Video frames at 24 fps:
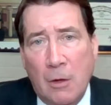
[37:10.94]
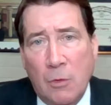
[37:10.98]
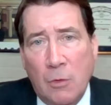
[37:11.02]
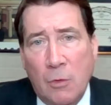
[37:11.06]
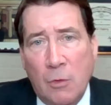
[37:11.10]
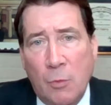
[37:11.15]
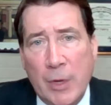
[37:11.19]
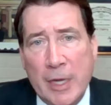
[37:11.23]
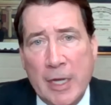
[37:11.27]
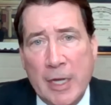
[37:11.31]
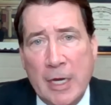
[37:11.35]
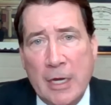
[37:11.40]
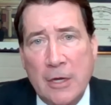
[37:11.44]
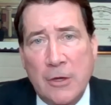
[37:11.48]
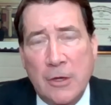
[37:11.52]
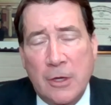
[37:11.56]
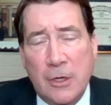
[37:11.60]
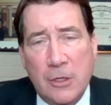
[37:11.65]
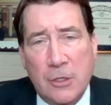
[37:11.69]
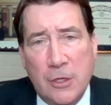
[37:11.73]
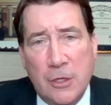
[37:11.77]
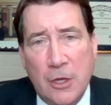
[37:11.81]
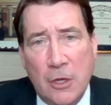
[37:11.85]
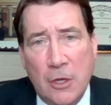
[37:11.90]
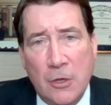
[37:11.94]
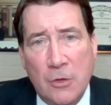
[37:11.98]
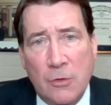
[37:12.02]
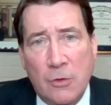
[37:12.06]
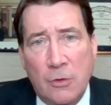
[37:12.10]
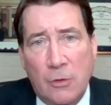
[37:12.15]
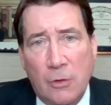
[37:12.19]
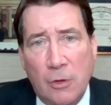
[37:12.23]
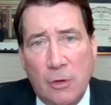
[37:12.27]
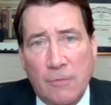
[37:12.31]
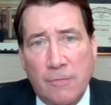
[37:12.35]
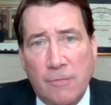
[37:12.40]
We need to continue to
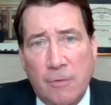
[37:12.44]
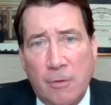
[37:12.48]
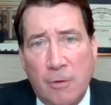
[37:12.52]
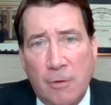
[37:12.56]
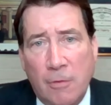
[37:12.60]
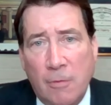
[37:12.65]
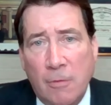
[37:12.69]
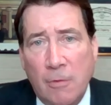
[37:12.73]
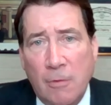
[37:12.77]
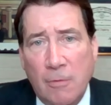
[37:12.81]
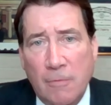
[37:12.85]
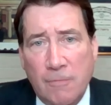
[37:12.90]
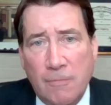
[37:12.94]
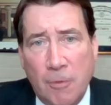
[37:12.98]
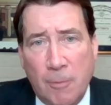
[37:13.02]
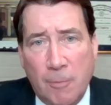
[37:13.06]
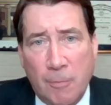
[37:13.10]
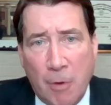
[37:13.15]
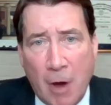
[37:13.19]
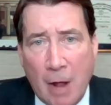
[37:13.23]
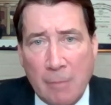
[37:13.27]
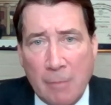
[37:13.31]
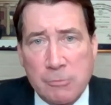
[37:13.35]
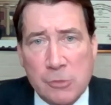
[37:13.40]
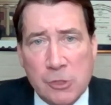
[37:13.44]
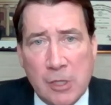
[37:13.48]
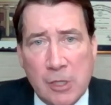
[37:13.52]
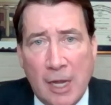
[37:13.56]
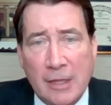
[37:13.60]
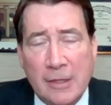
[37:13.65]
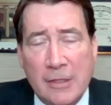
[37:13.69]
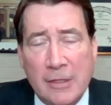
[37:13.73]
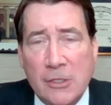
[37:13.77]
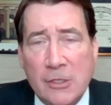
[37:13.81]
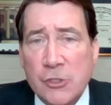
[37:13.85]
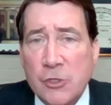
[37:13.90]
look for problems
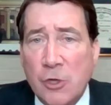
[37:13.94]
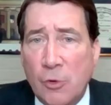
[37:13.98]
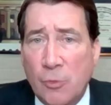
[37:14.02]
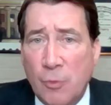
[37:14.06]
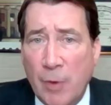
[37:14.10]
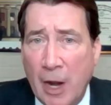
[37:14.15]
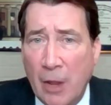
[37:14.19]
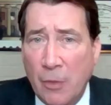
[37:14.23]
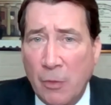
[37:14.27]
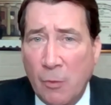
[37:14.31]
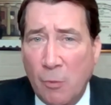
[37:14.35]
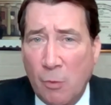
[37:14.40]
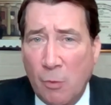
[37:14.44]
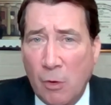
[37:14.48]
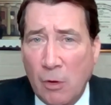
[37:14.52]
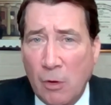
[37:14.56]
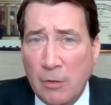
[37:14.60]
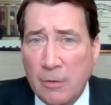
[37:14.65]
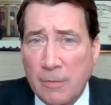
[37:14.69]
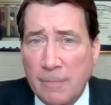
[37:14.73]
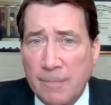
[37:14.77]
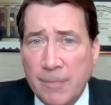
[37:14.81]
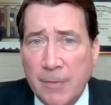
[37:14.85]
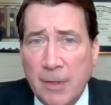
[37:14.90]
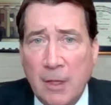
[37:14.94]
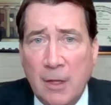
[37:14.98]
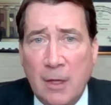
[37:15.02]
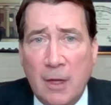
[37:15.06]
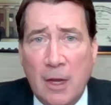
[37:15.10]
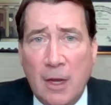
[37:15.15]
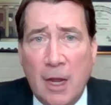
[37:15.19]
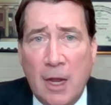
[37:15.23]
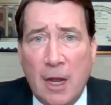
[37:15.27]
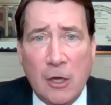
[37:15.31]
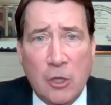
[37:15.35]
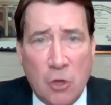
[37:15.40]
like this around the world
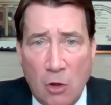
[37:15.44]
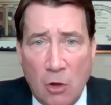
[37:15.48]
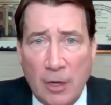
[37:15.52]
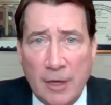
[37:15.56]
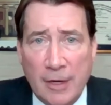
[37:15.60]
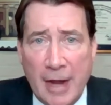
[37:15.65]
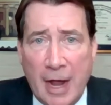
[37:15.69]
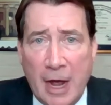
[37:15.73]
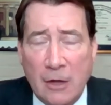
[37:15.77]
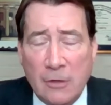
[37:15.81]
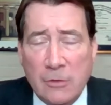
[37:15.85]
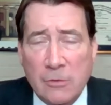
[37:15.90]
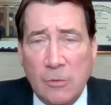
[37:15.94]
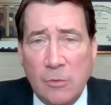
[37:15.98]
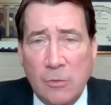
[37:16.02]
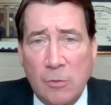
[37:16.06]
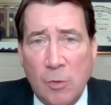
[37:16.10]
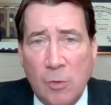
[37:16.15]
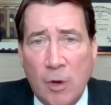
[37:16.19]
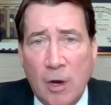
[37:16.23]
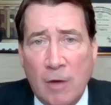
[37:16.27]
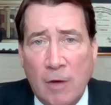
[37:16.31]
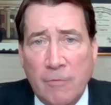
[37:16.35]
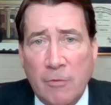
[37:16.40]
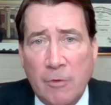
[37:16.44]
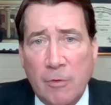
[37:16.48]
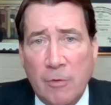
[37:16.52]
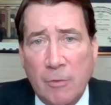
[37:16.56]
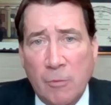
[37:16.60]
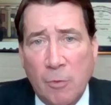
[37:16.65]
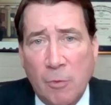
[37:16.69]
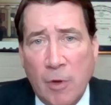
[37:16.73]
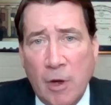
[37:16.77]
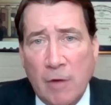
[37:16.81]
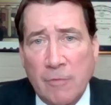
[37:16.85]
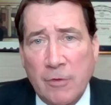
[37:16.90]
and call it out
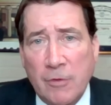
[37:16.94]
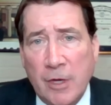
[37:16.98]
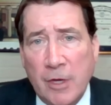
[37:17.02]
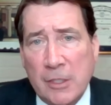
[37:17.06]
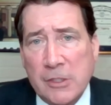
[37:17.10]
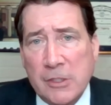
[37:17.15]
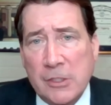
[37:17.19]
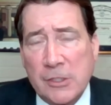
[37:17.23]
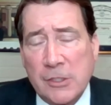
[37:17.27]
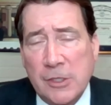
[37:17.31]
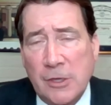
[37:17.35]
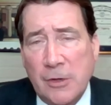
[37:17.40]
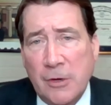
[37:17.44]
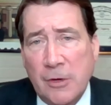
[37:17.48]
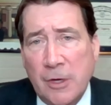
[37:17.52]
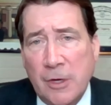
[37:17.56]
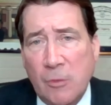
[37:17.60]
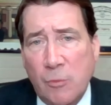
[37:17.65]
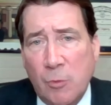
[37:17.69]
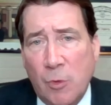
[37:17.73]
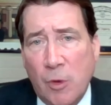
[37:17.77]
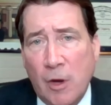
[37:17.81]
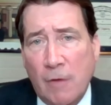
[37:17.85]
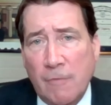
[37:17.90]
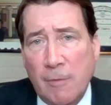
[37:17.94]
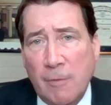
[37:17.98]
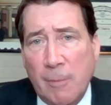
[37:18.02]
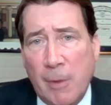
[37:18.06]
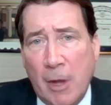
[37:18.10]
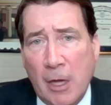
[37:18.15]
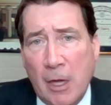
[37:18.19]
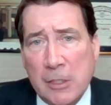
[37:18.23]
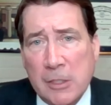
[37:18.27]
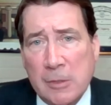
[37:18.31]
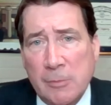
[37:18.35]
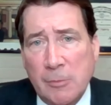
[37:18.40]
wherever necessary and wherever
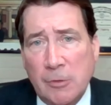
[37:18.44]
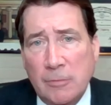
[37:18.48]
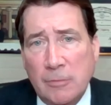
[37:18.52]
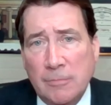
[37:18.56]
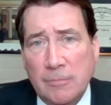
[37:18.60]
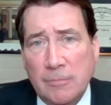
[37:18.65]
possible.